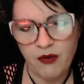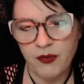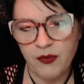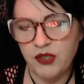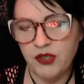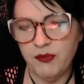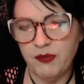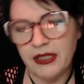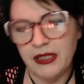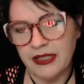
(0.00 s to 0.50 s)

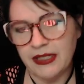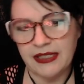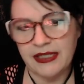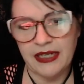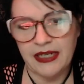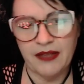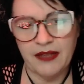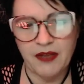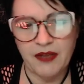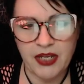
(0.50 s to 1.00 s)
which had been like
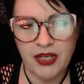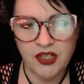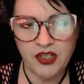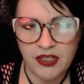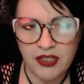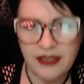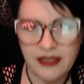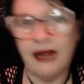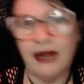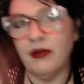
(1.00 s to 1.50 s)
sitting in the kitchen,
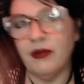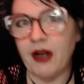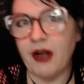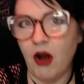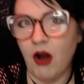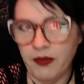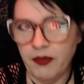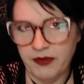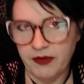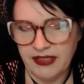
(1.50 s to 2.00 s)
is now like
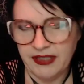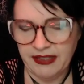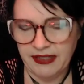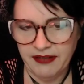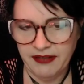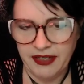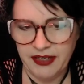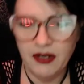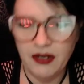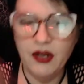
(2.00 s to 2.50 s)
on the
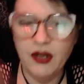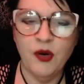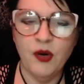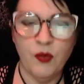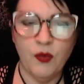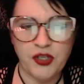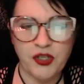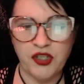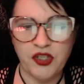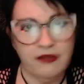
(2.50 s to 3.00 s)
ceiling,
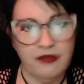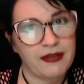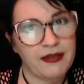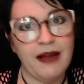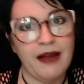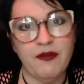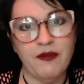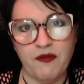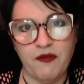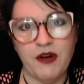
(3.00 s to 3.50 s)
which
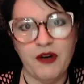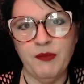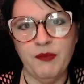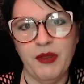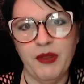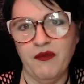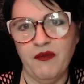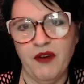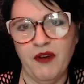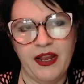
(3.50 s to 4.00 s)
that freaked
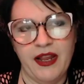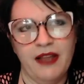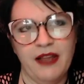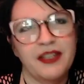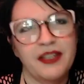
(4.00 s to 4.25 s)
me the fuck out.